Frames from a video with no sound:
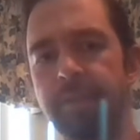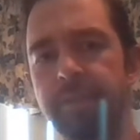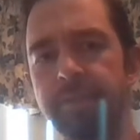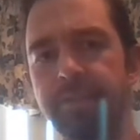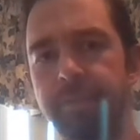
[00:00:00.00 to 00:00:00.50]

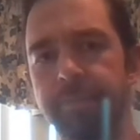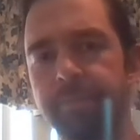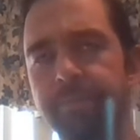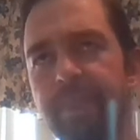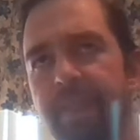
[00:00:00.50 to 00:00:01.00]
So,
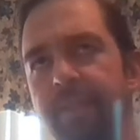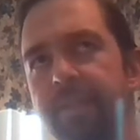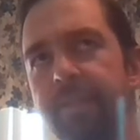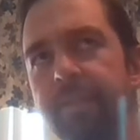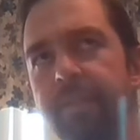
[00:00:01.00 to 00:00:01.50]

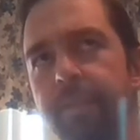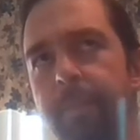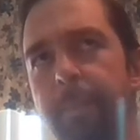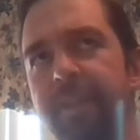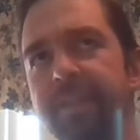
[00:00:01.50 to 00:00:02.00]

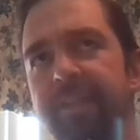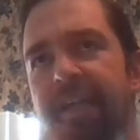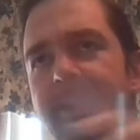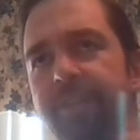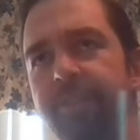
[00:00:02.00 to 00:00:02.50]

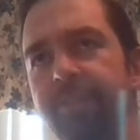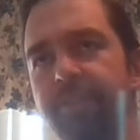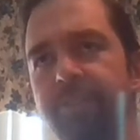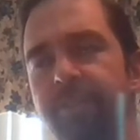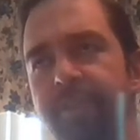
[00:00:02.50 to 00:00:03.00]
God and the
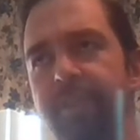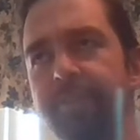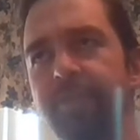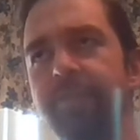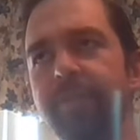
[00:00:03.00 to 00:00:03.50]
universe don't add up
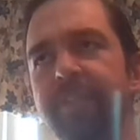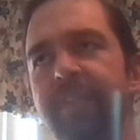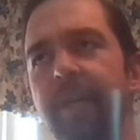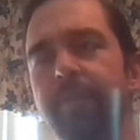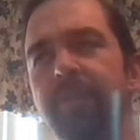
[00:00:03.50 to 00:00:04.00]
to two, right?
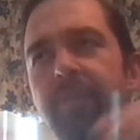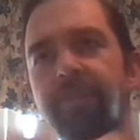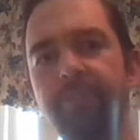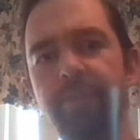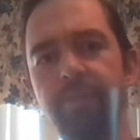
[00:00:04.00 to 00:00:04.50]
God
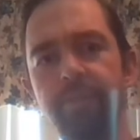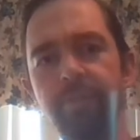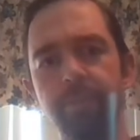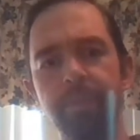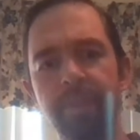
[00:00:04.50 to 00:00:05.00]
belongs to no
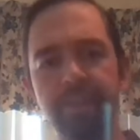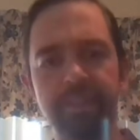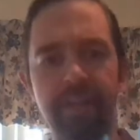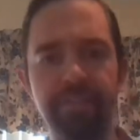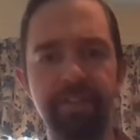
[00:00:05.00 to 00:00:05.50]
group.
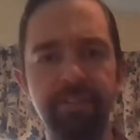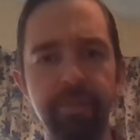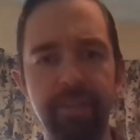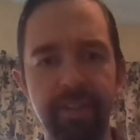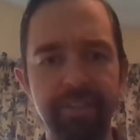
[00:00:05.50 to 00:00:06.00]
God doesn't
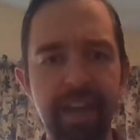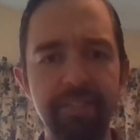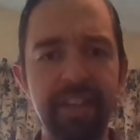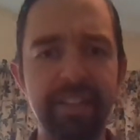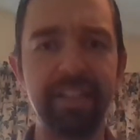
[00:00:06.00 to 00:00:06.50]
even, it's not
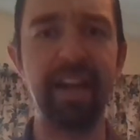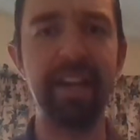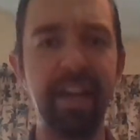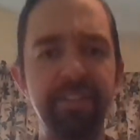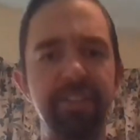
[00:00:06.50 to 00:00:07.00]
even that God
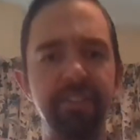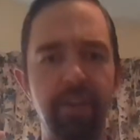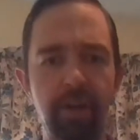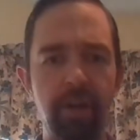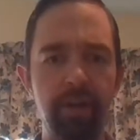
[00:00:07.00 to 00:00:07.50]
has his
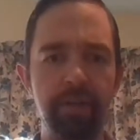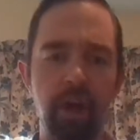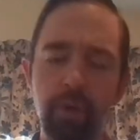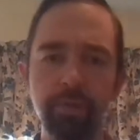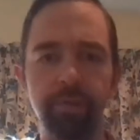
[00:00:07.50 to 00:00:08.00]

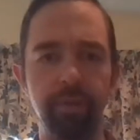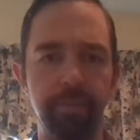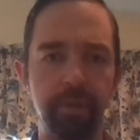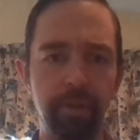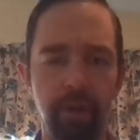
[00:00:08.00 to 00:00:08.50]
own group
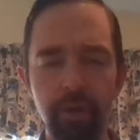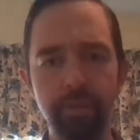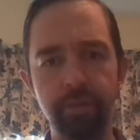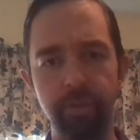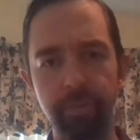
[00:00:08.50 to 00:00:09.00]
or her
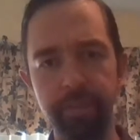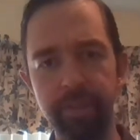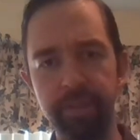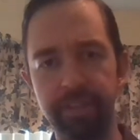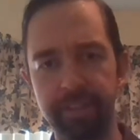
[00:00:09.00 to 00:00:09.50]
own group
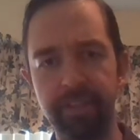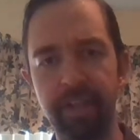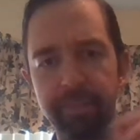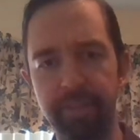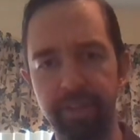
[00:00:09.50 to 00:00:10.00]
that
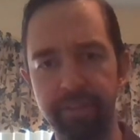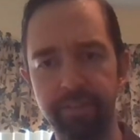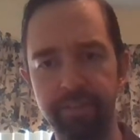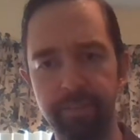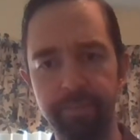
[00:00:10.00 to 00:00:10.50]
God
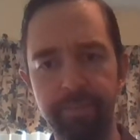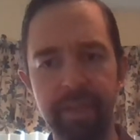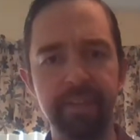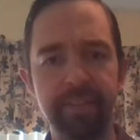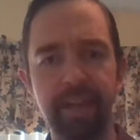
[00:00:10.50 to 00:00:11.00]
belongs to.
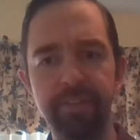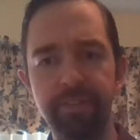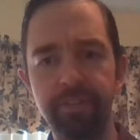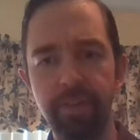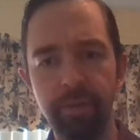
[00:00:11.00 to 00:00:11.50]
God is
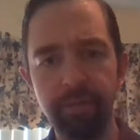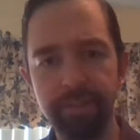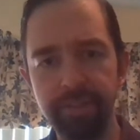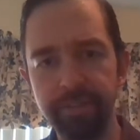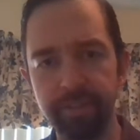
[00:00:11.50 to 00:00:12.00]
totally
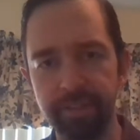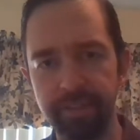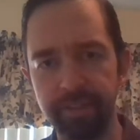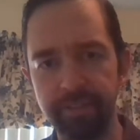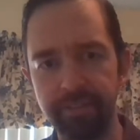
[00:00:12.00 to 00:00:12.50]
different in
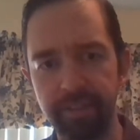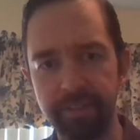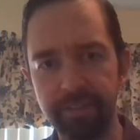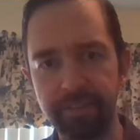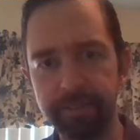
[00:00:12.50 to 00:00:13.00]
this sense.